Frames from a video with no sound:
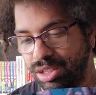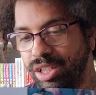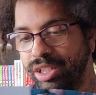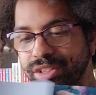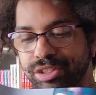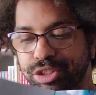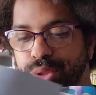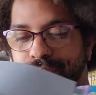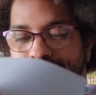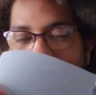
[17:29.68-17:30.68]
and it's
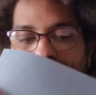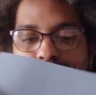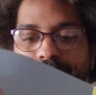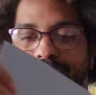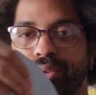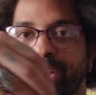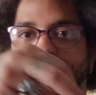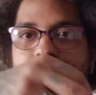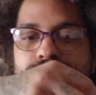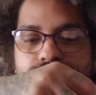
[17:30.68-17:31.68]
two-sided, by the way,
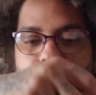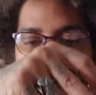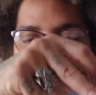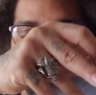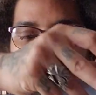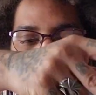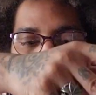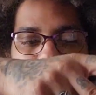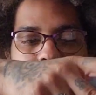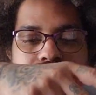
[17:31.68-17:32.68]
which is super
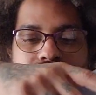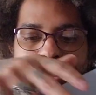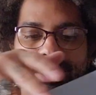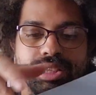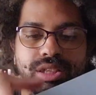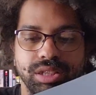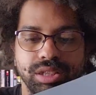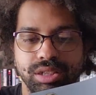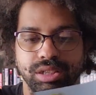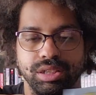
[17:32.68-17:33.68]
interesting.
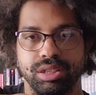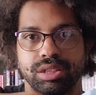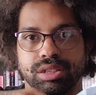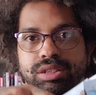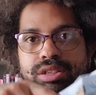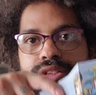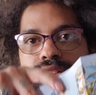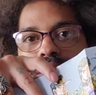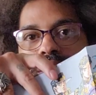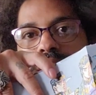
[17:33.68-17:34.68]

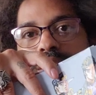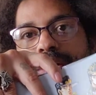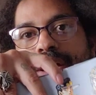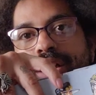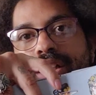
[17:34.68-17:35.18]
Turn it that way.